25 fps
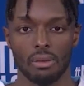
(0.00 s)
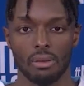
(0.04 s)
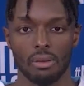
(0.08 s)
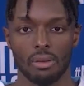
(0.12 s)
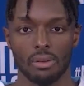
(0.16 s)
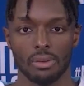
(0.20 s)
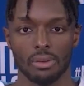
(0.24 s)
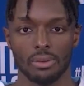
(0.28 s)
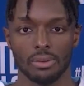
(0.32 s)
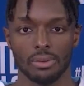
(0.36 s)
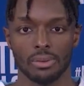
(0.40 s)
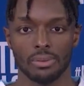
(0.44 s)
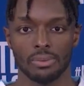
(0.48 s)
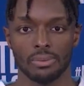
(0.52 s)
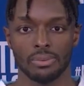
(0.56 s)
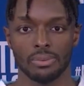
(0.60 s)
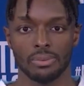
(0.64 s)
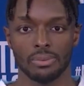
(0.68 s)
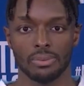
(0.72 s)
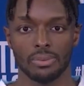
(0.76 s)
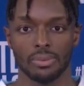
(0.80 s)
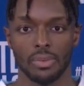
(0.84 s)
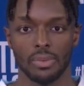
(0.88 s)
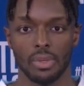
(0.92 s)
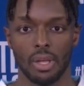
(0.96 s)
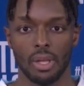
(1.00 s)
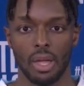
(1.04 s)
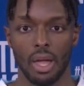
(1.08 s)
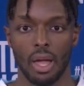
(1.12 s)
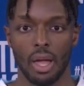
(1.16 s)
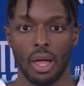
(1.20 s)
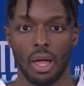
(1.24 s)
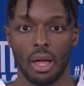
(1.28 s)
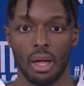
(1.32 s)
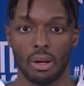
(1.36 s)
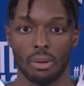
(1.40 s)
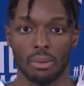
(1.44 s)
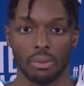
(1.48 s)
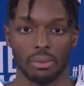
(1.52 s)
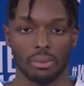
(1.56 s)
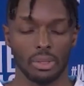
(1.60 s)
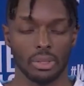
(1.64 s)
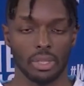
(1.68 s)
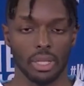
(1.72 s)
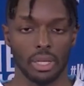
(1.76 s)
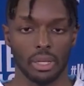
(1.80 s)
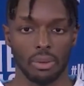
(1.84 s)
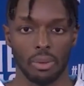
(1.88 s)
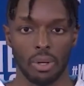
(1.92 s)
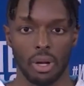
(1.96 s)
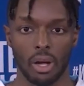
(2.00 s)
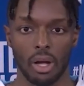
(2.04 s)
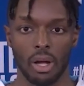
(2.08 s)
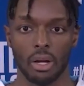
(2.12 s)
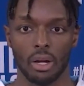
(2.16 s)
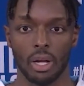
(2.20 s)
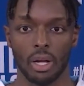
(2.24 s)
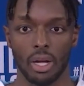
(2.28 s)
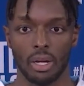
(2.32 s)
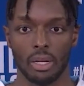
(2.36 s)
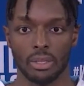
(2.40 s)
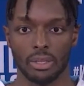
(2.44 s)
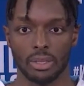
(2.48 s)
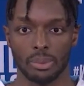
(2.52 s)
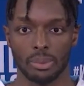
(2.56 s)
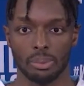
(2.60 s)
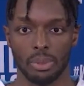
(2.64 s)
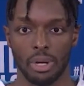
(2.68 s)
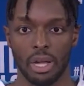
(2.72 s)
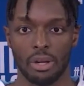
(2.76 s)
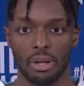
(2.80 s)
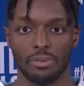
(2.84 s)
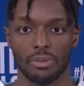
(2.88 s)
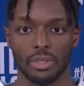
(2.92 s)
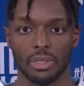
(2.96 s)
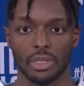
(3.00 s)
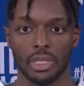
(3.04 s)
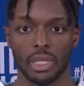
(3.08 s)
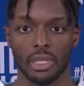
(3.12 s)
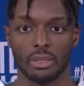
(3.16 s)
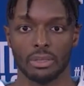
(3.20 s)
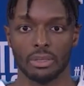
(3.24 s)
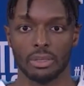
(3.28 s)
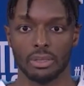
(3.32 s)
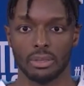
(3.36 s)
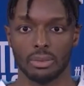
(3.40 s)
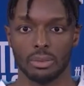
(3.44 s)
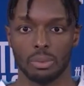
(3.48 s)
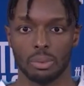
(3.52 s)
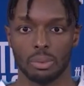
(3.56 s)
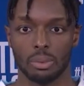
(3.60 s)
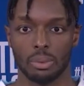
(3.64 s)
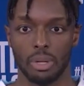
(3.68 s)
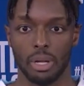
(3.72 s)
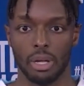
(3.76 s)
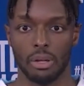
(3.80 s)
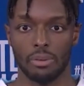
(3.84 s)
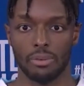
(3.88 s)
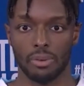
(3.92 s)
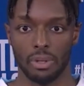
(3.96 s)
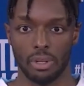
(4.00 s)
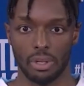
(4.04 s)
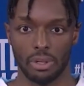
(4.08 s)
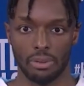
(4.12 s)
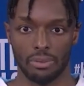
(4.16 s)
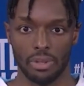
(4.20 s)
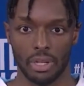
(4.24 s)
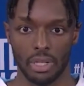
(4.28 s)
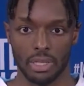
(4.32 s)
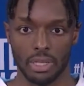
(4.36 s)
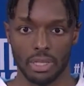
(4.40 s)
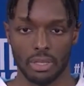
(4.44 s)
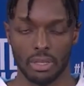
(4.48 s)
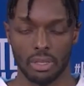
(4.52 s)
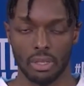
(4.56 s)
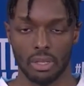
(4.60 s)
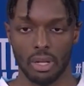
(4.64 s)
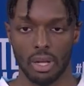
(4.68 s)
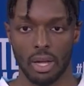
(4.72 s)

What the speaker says: I think we're all kind of just praying for justice, praying for a conviction.